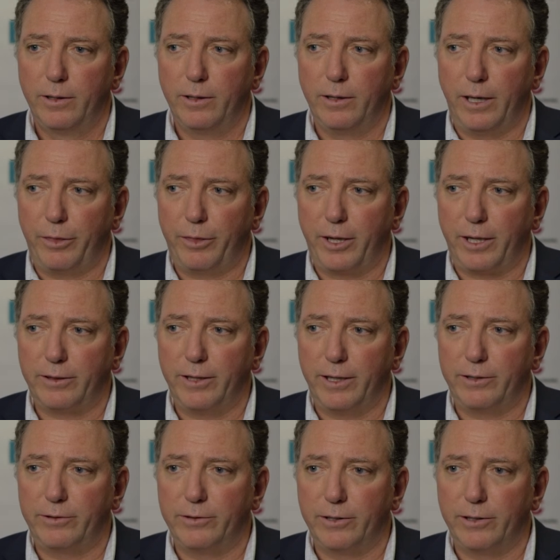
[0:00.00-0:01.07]
I think
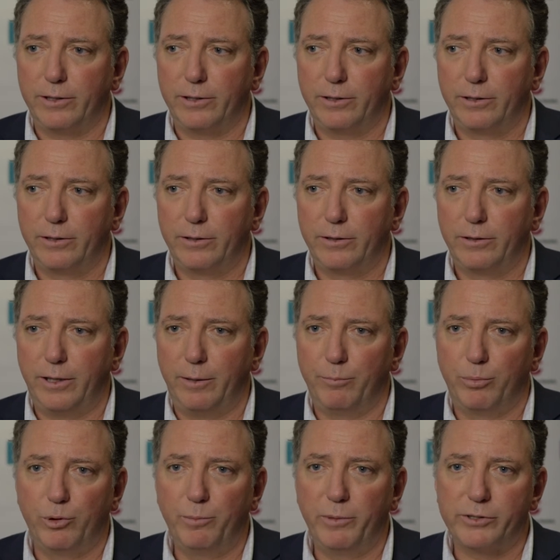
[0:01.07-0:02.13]
that
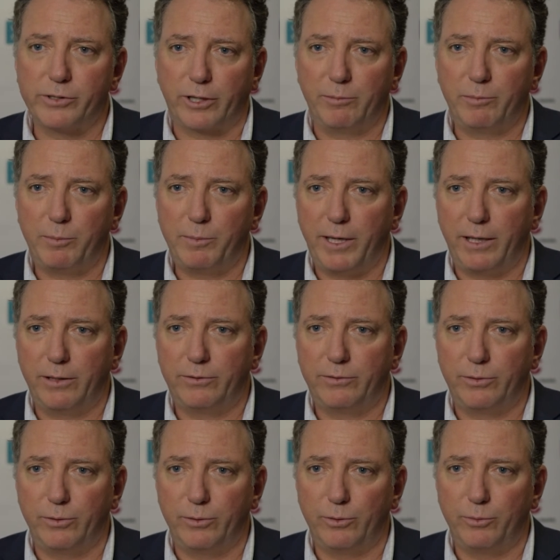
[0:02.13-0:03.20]
improvements are going to be made
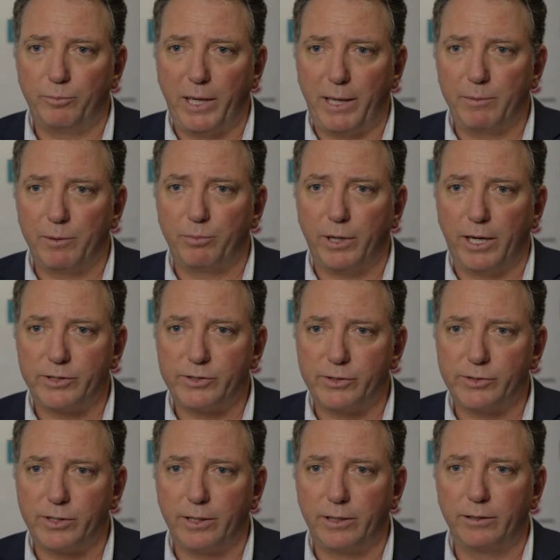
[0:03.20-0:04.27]
to payment
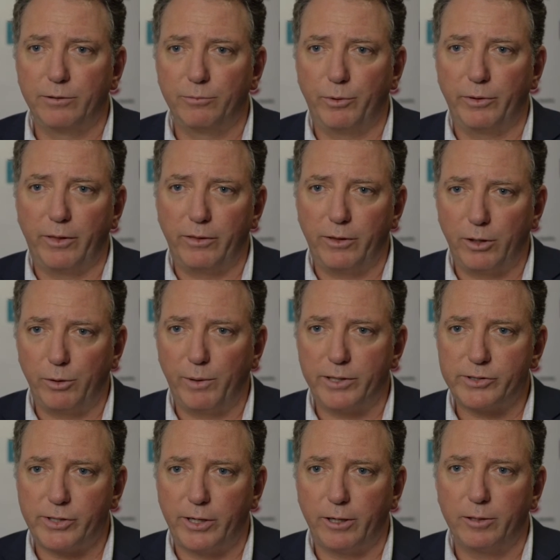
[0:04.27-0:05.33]
processing within the
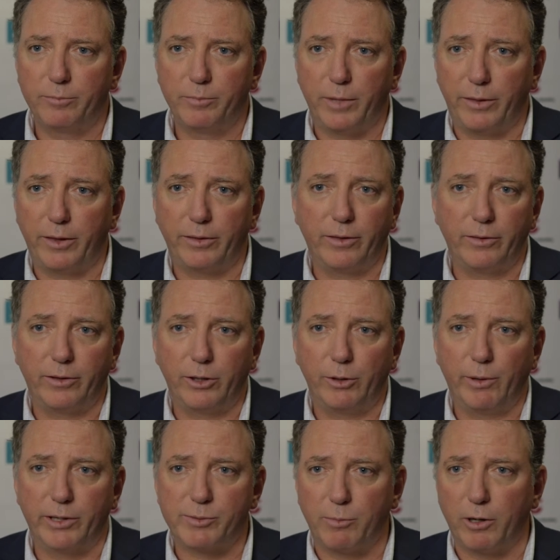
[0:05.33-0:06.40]
U.S. here. I think that the
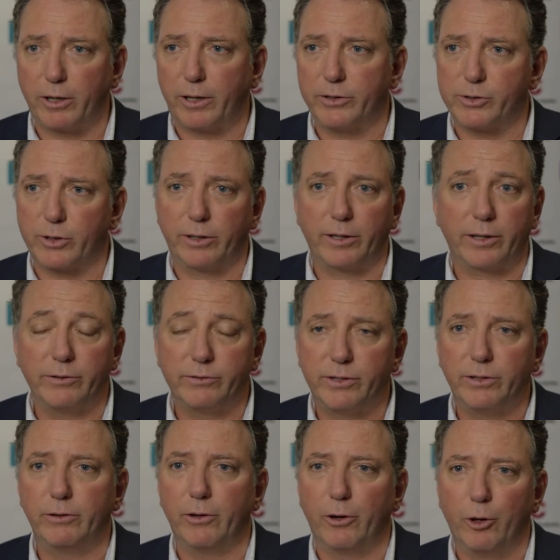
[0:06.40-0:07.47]
U.S. markets are going to
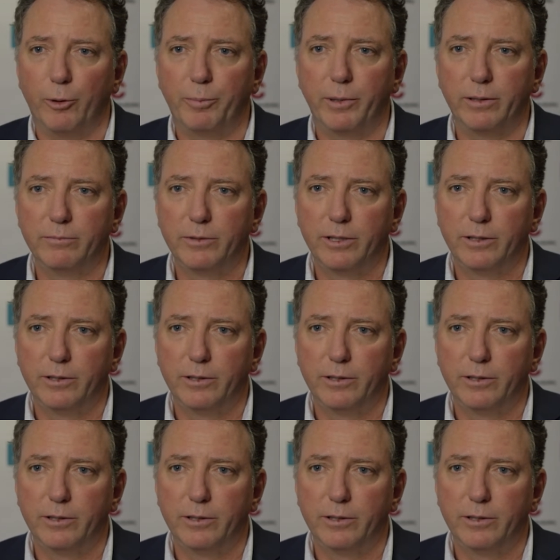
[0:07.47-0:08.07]
continue to open.